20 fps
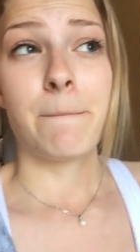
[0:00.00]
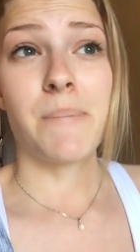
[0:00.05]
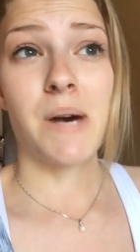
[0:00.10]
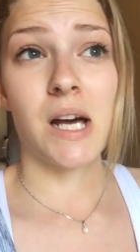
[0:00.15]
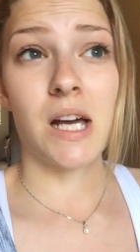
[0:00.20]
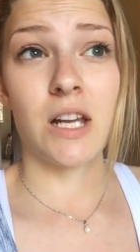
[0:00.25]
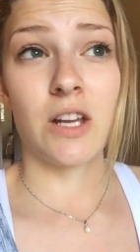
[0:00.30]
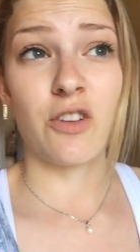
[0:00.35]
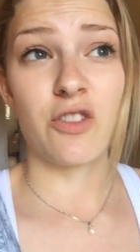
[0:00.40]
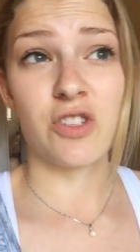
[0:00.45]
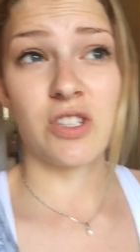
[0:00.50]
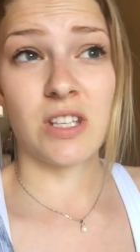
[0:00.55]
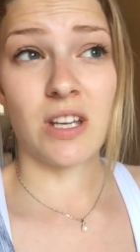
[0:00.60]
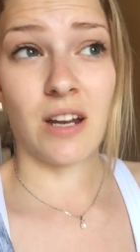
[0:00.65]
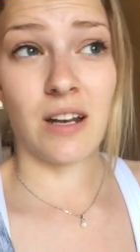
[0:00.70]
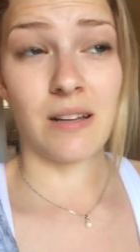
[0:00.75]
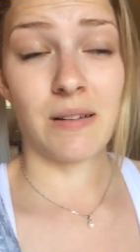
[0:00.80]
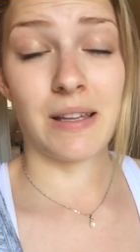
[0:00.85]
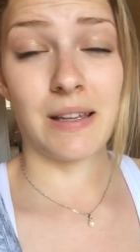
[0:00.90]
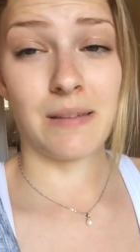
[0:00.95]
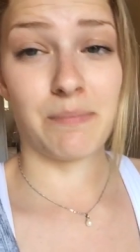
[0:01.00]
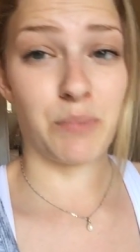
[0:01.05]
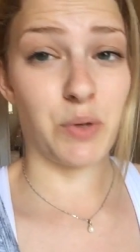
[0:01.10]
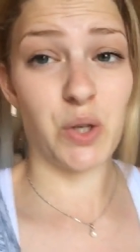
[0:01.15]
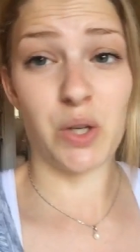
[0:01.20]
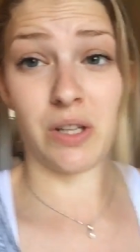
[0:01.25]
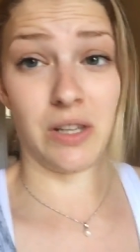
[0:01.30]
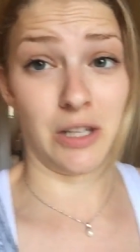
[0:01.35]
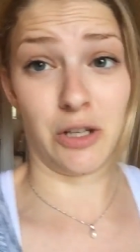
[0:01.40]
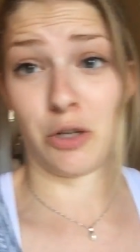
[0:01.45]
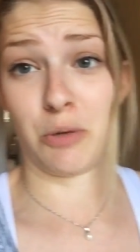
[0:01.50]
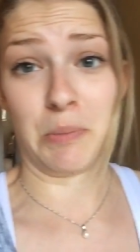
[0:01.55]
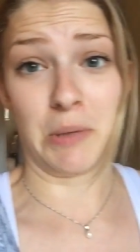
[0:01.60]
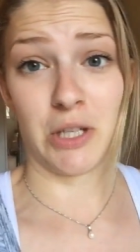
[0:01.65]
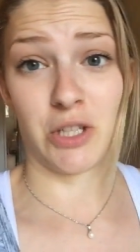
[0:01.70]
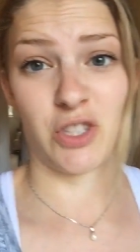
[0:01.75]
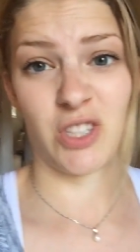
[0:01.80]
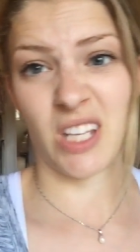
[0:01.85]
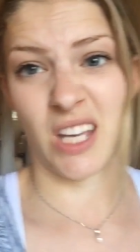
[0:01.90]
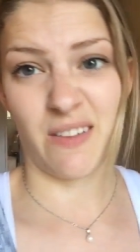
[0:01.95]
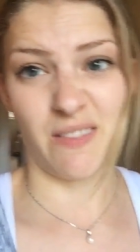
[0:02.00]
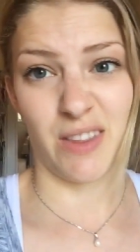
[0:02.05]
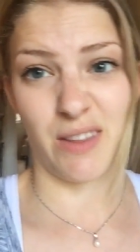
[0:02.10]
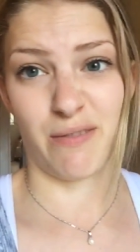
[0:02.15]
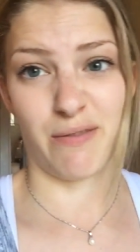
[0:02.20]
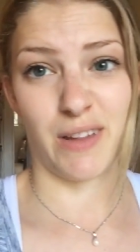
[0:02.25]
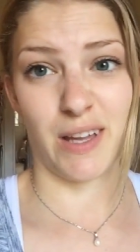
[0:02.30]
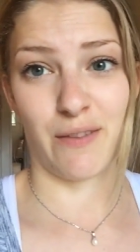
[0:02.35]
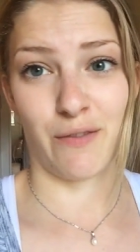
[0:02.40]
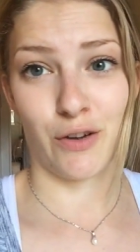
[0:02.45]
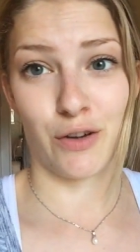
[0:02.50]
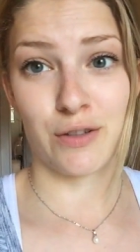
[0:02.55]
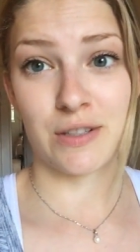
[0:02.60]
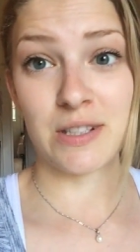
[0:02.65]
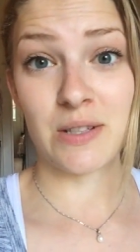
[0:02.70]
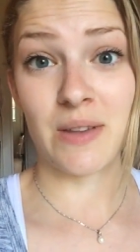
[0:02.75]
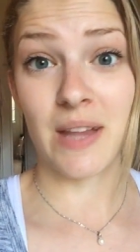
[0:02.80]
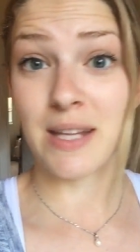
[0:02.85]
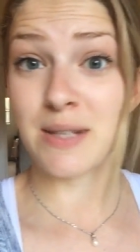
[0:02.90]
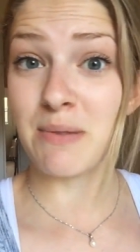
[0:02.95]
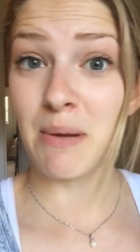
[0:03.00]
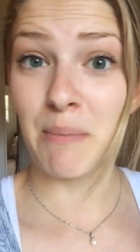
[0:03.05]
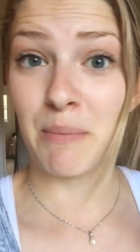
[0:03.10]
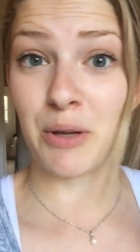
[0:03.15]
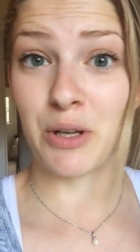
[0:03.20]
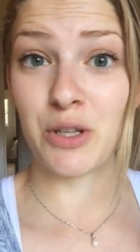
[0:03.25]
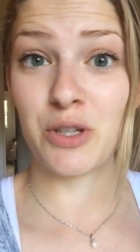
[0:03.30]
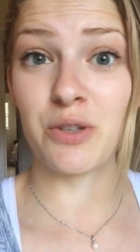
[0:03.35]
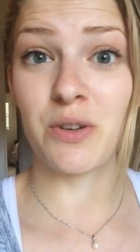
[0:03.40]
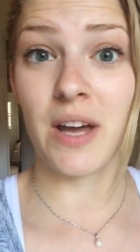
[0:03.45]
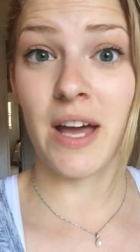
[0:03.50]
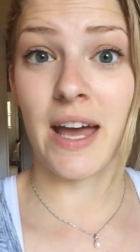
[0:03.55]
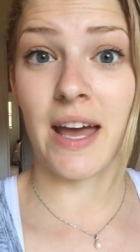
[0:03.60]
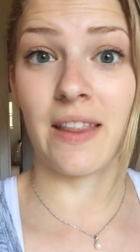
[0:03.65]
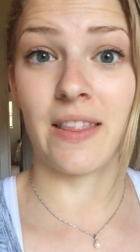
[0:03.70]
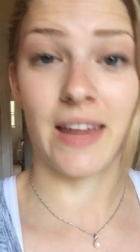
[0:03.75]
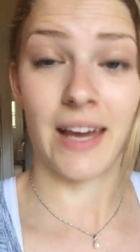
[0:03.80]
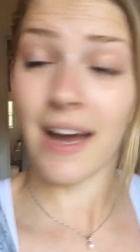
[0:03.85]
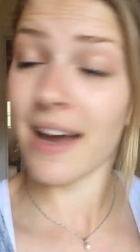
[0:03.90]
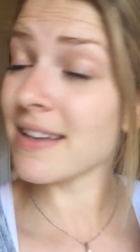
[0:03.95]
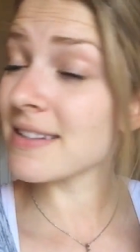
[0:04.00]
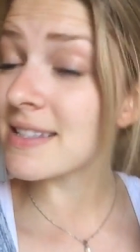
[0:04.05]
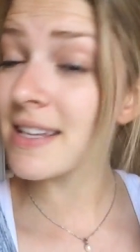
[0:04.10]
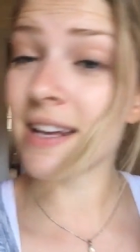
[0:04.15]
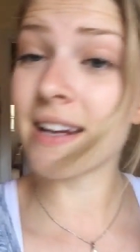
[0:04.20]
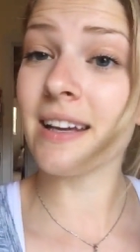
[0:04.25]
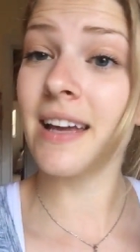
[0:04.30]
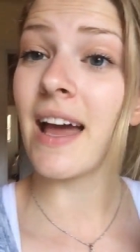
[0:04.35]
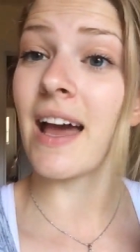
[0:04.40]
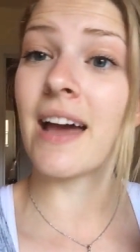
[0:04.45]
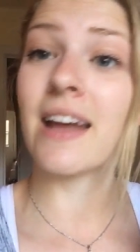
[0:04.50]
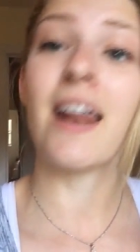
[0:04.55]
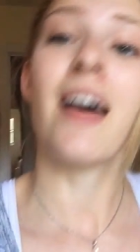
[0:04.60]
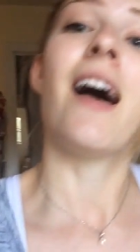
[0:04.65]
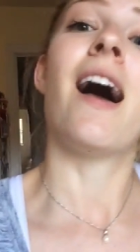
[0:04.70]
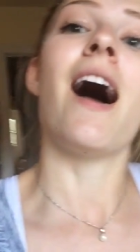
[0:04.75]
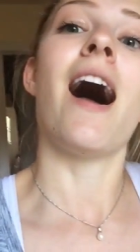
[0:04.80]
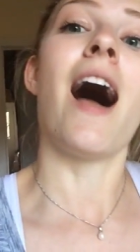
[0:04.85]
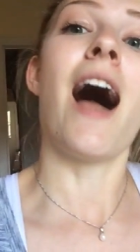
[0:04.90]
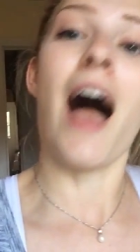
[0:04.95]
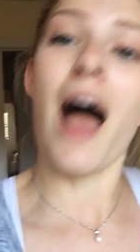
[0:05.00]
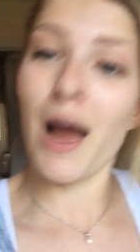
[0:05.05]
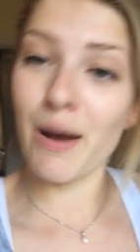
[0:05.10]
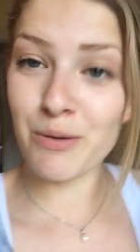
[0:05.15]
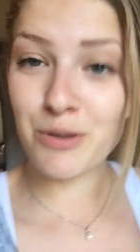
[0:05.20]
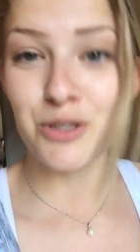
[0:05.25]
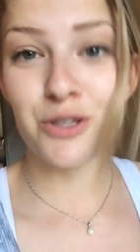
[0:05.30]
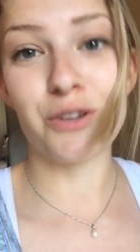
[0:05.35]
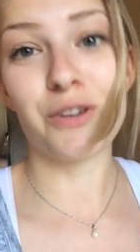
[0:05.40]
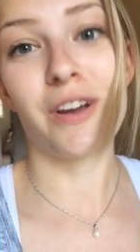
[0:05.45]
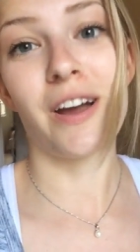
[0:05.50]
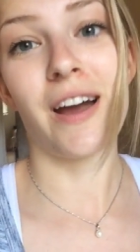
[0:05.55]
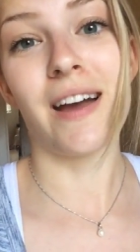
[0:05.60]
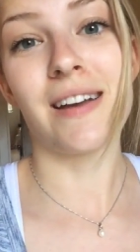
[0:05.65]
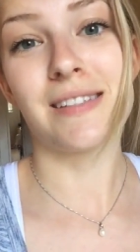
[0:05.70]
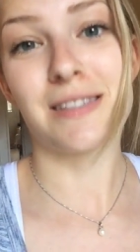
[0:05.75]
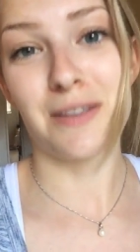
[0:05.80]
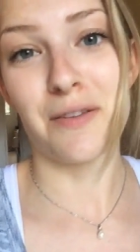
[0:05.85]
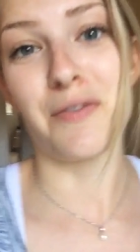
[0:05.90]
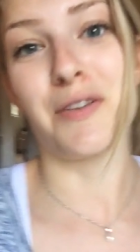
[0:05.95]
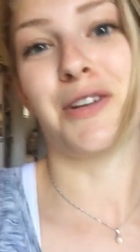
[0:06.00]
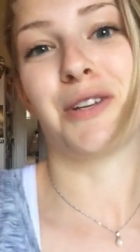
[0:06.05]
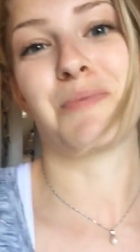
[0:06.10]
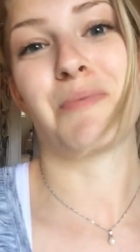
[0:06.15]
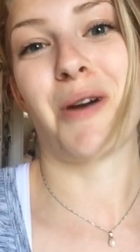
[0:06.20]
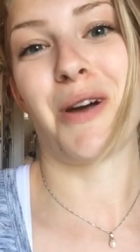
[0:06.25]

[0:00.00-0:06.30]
but you just gotta put a little bit just to give it the flavor so that's what I'm gonna do and like I said again I will show you guys the finished